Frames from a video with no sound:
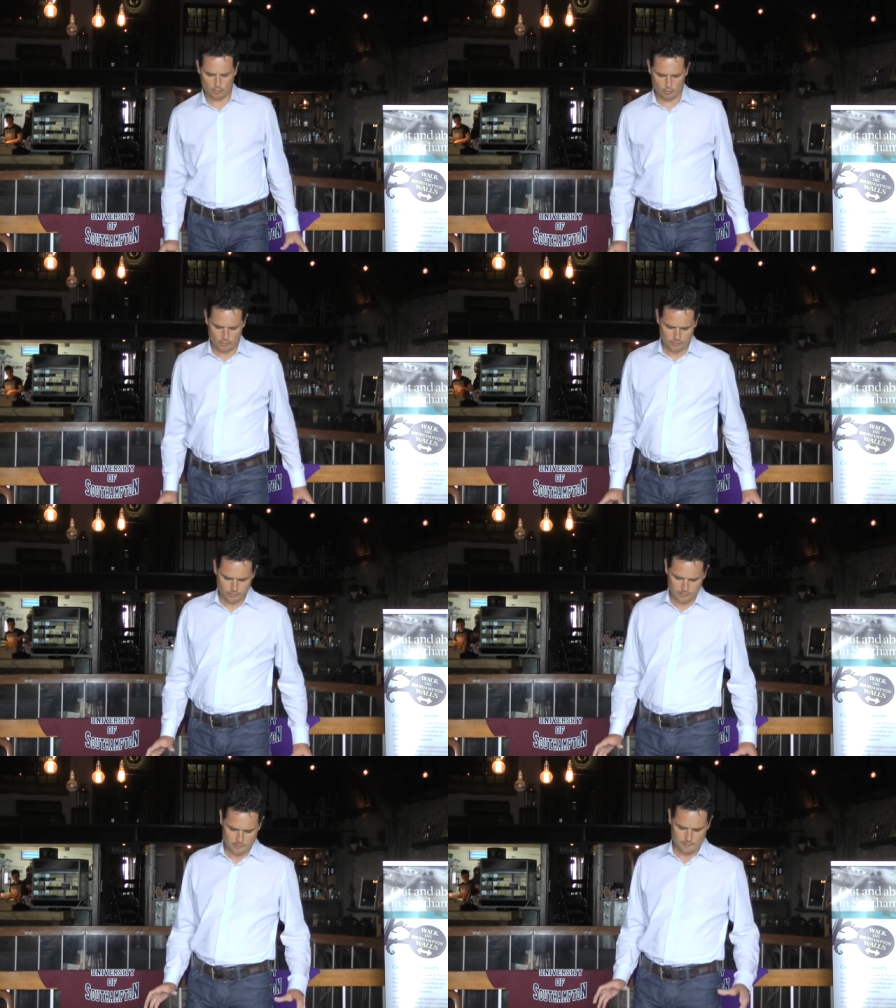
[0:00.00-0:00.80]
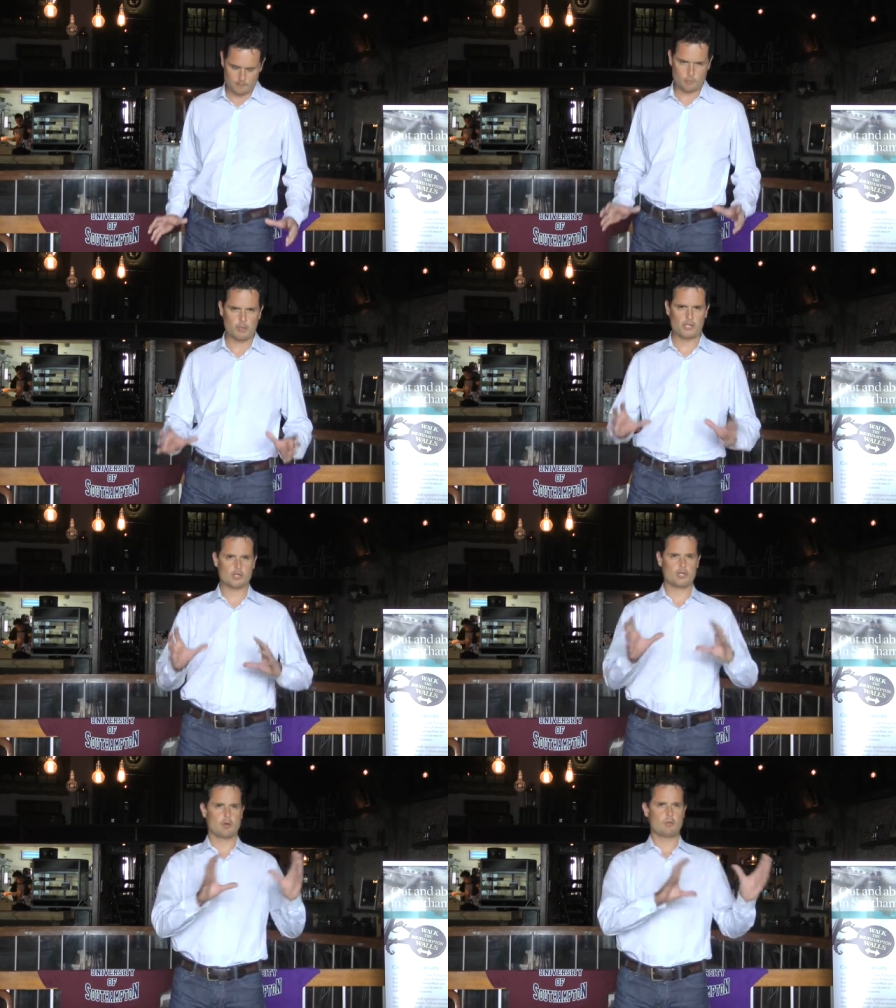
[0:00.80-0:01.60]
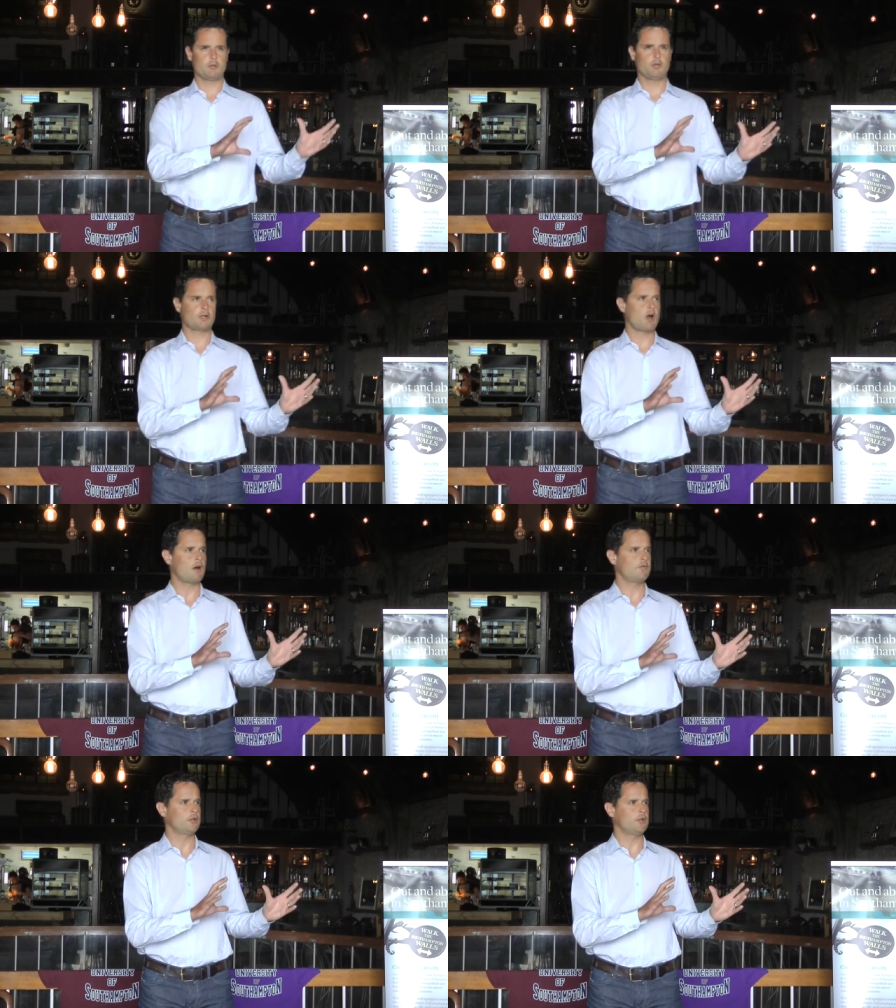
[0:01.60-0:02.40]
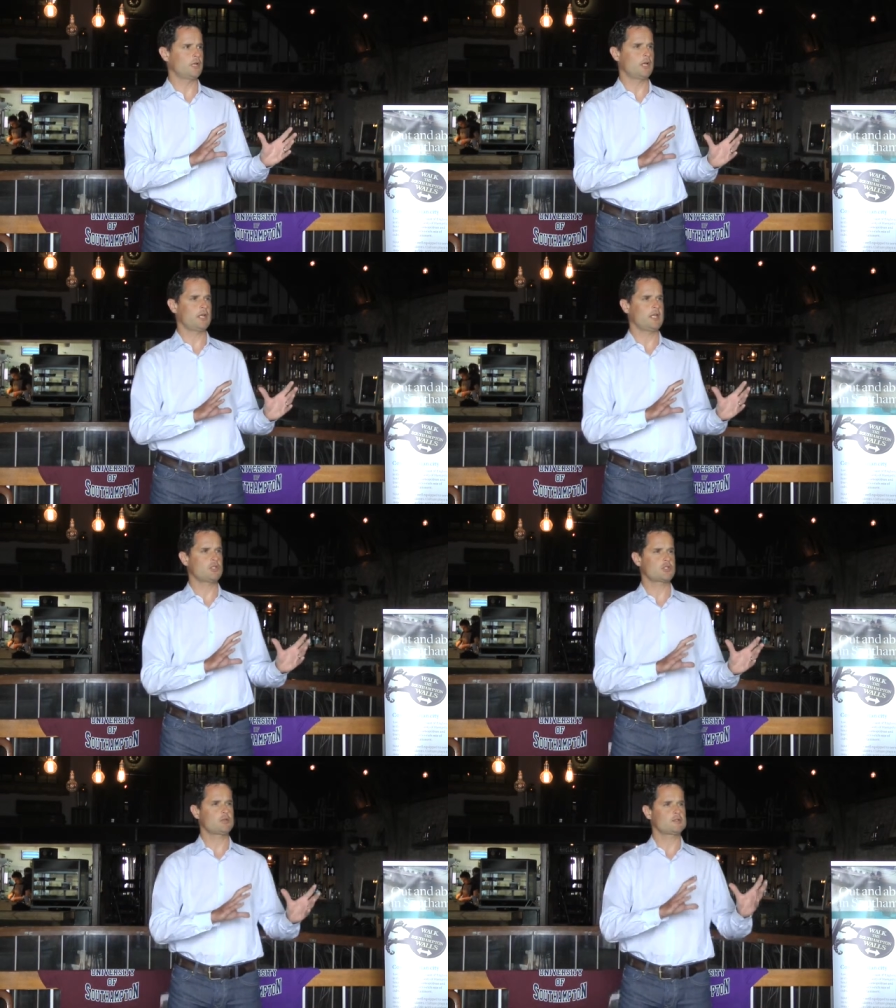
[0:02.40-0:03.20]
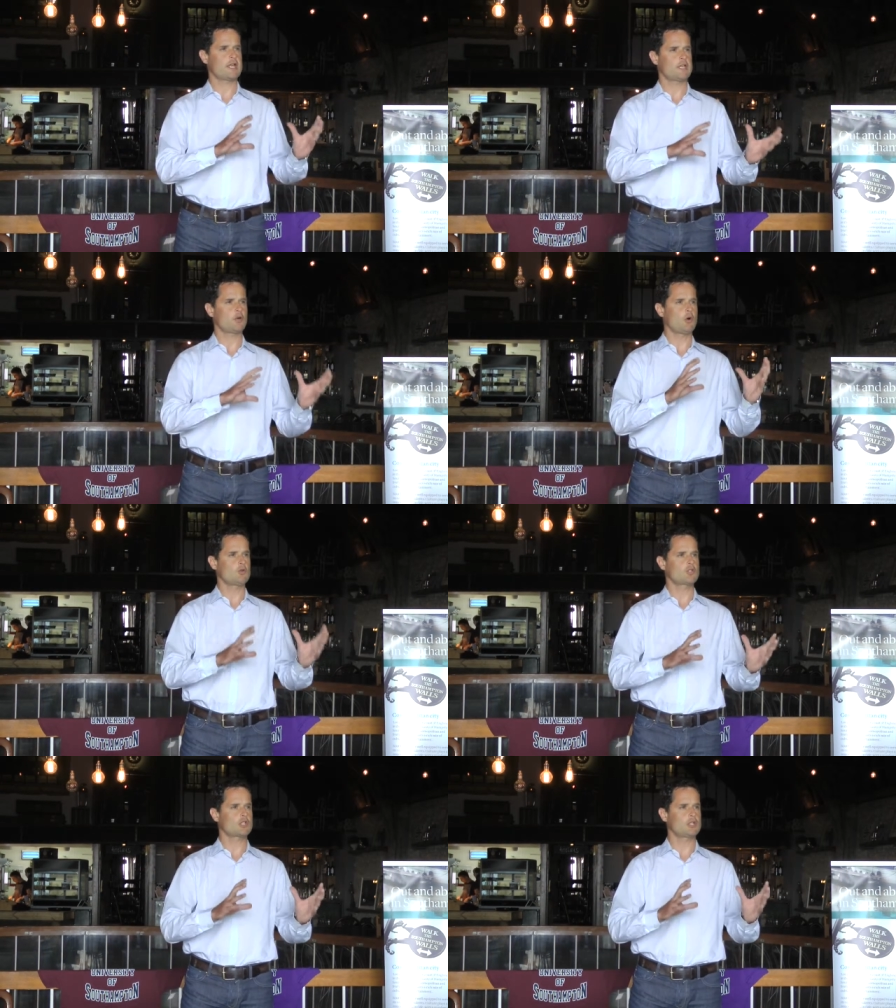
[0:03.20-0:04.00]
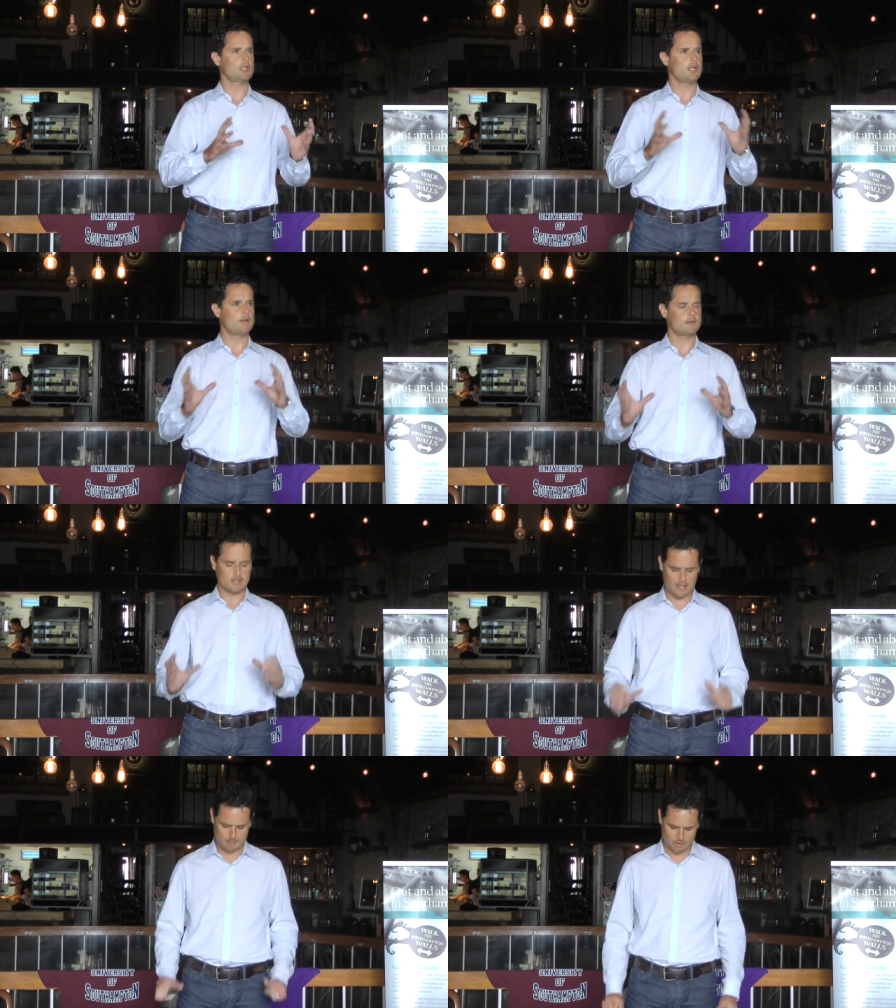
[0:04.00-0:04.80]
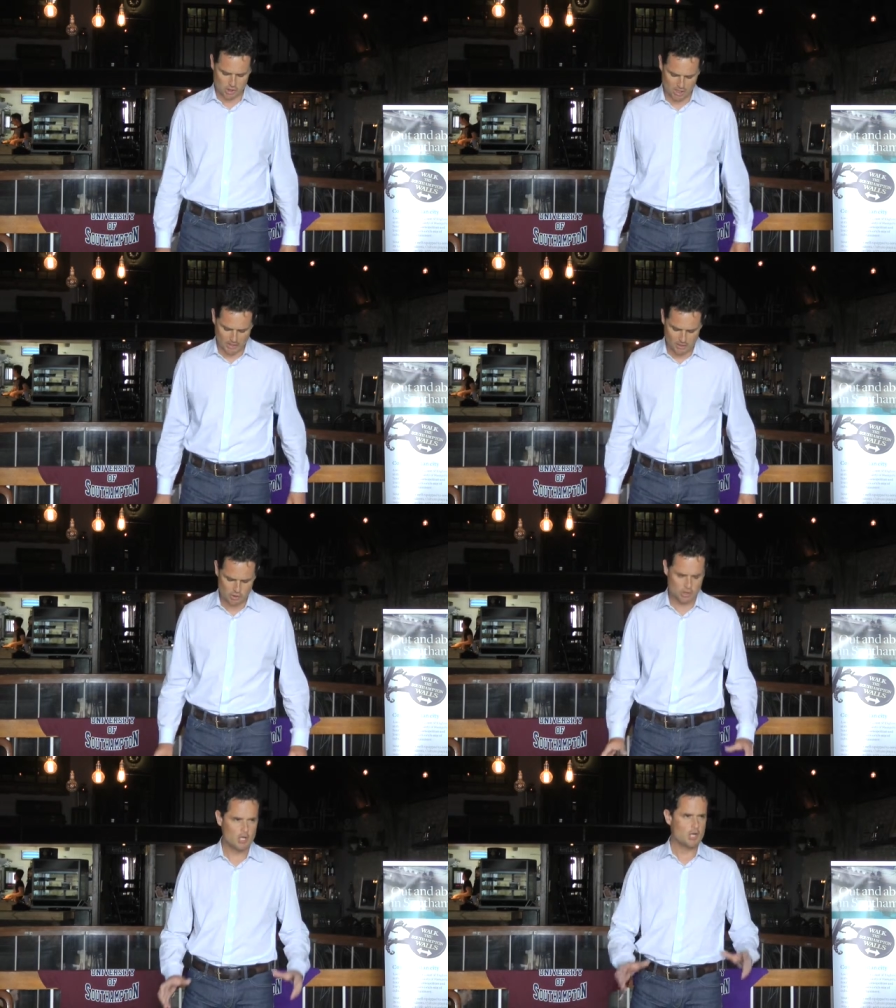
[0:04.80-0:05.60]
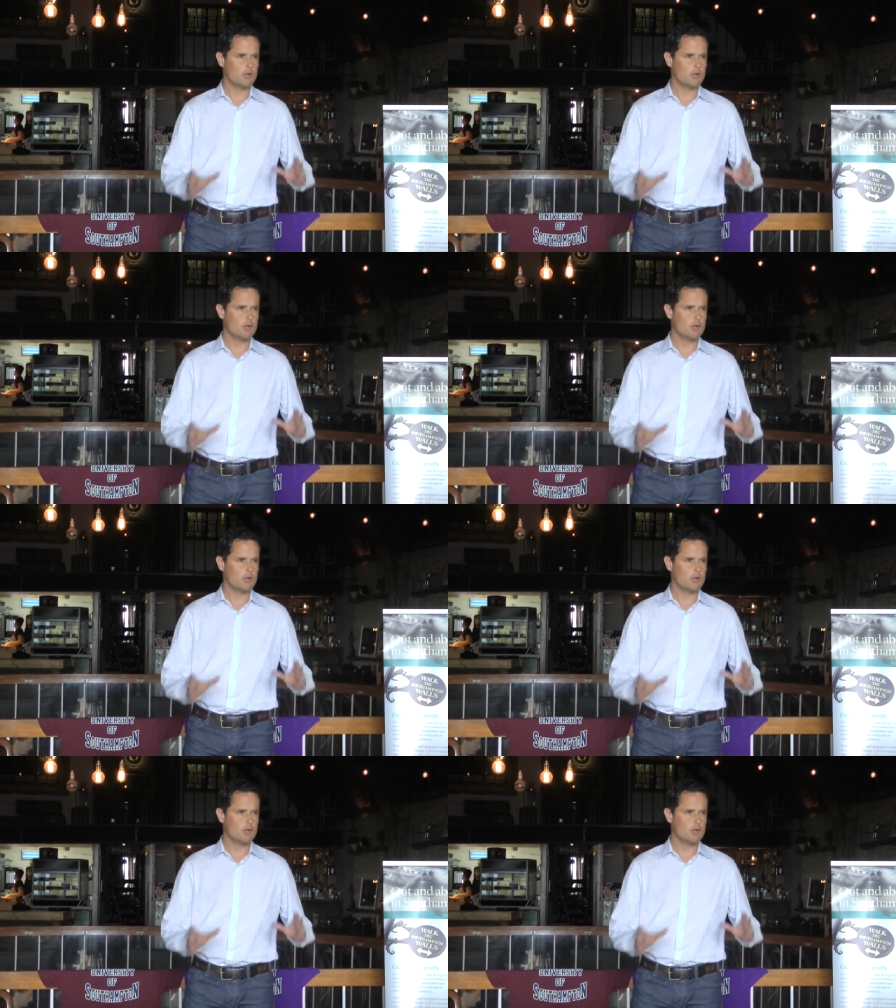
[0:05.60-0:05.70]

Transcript: Earth, which, you know, we will cover uh, issues like ocean and climate change.